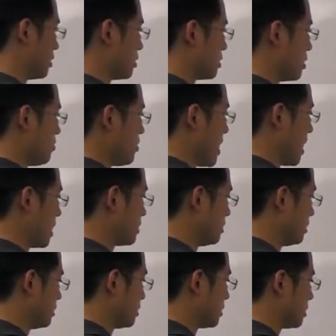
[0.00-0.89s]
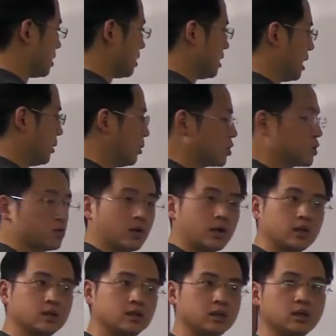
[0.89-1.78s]
So imagine this is the
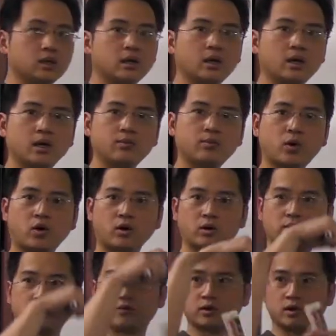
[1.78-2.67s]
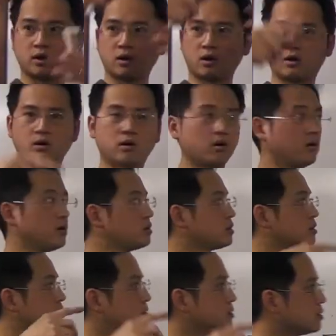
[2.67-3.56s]
double-stranded DNA, part of the large